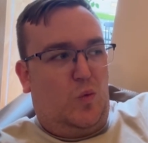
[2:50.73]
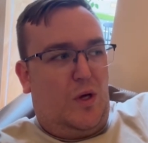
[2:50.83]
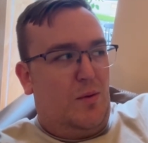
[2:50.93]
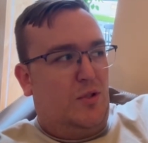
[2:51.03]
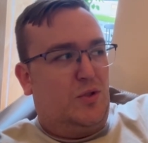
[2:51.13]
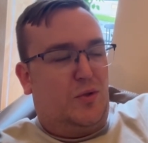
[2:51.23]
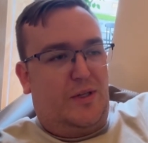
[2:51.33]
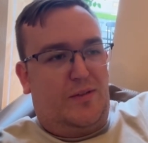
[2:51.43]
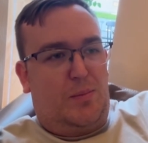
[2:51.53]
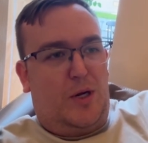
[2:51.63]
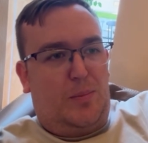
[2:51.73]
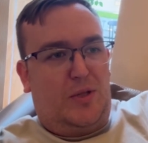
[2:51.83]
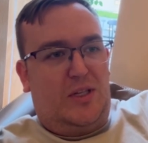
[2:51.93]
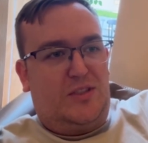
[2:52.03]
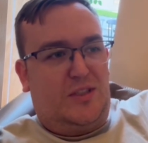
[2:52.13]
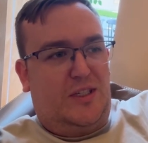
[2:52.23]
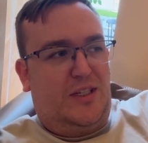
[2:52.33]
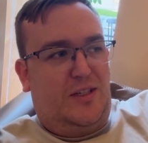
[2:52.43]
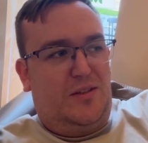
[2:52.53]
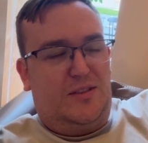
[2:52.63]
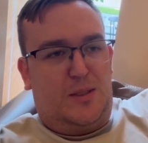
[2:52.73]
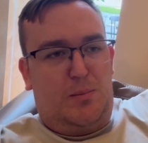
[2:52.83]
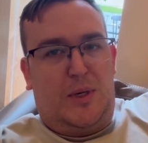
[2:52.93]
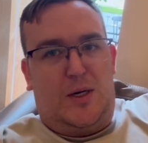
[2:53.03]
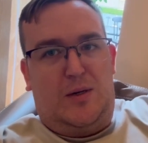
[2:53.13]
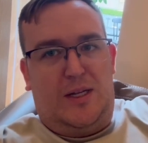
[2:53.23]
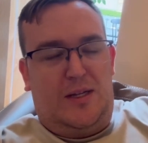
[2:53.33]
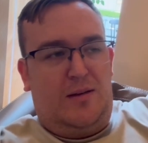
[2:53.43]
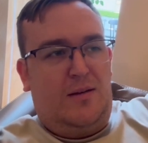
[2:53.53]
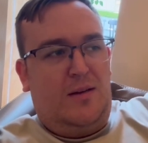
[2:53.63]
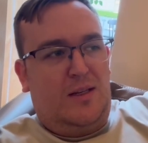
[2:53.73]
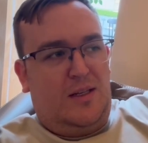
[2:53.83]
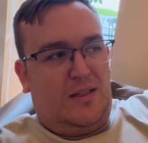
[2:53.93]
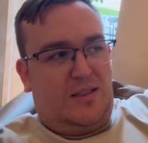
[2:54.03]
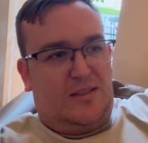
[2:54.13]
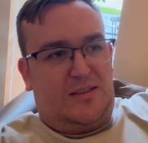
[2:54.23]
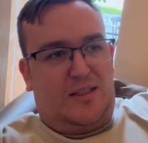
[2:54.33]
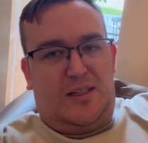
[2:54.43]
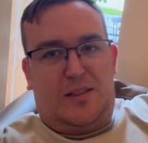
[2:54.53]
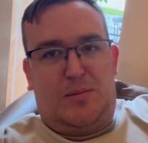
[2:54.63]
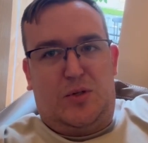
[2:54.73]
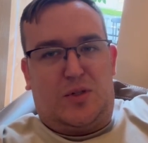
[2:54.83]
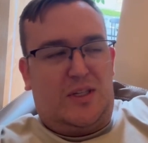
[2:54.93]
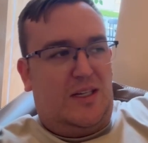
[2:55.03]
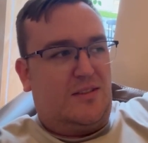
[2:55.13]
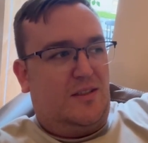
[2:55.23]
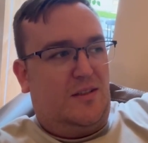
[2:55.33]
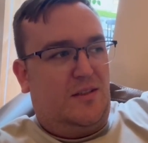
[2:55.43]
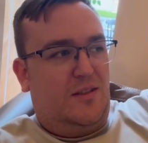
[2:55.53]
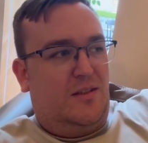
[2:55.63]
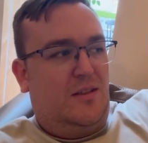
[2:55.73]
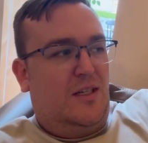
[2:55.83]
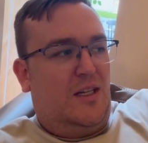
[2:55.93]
majority of the population here is in Bao'an, because that's kind of like the middle class area.